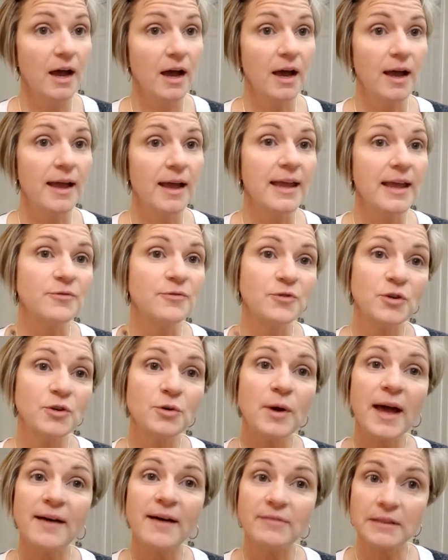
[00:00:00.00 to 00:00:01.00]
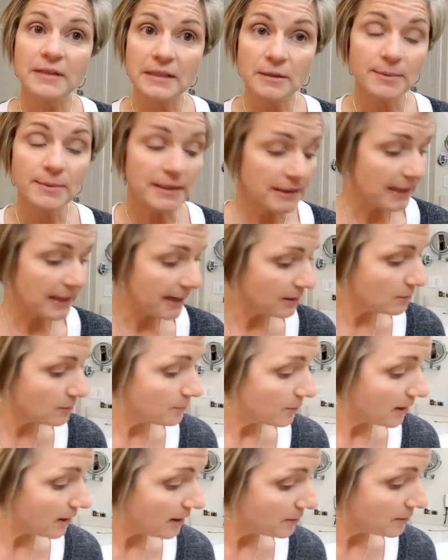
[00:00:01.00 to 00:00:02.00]
If you have a little bit lighter
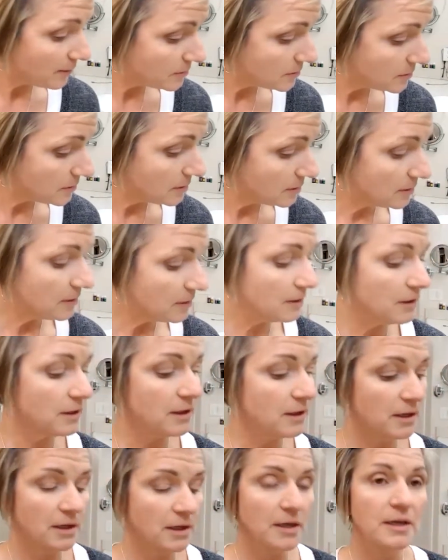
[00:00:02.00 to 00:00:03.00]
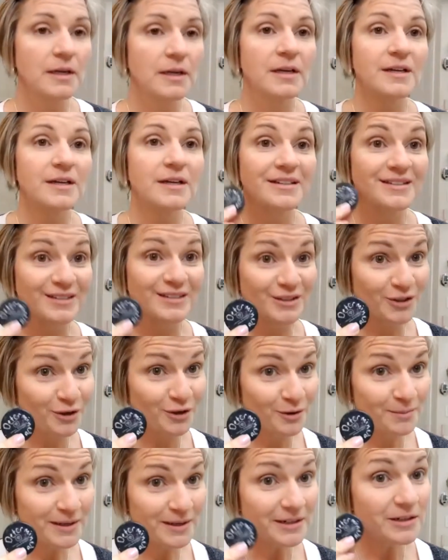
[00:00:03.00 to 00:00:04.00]
brows,
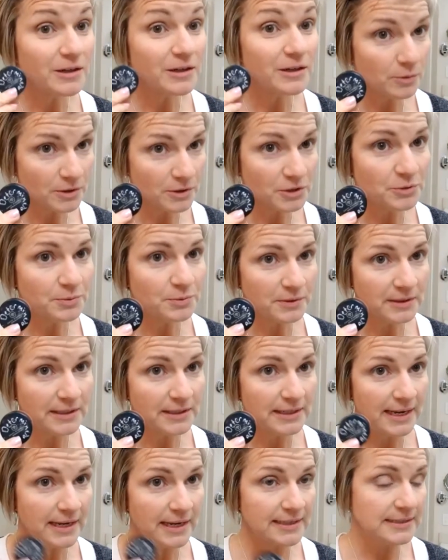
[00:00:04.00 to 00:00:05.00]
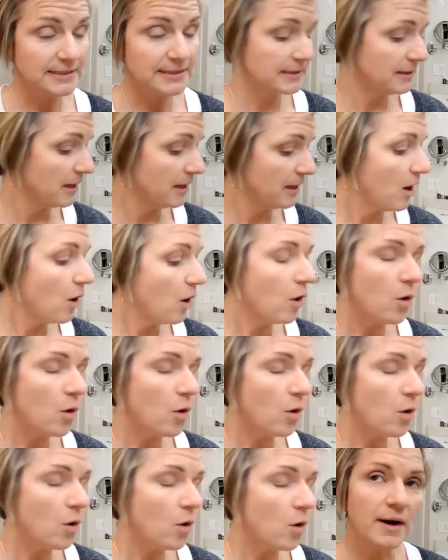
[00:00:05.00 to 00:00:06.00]
Determined works really nice.
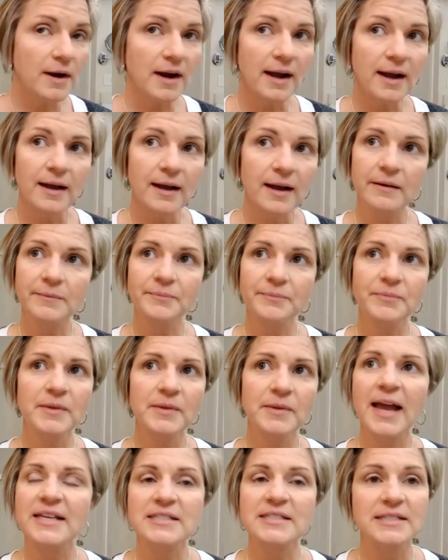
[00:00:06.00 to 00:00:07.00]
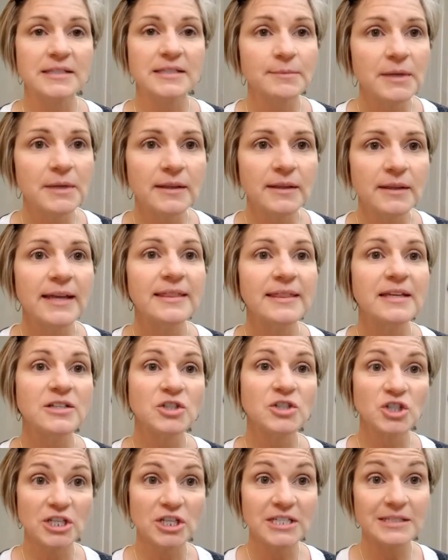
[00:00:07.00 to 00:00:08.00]
Or I saw somebody online that
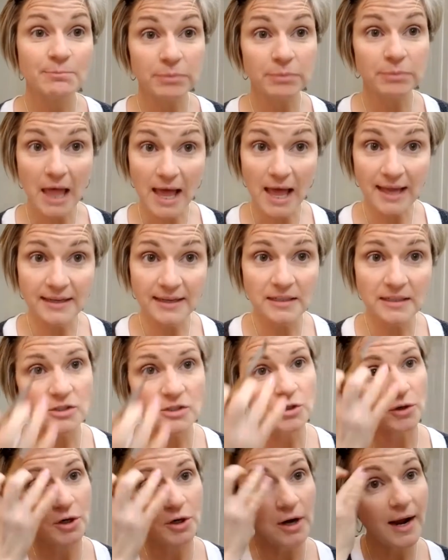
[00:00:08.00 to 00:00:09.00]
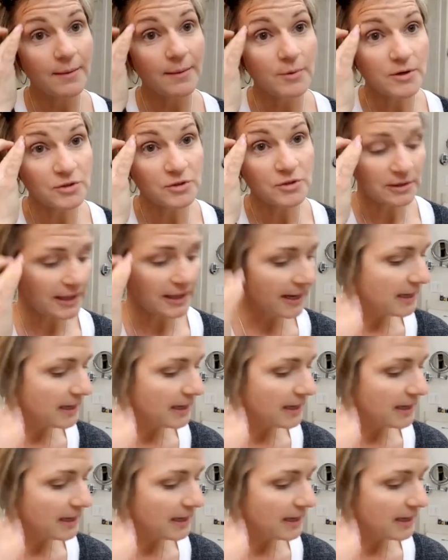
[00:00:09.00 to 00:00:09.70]
she is blonde, and so her eyebrows are light,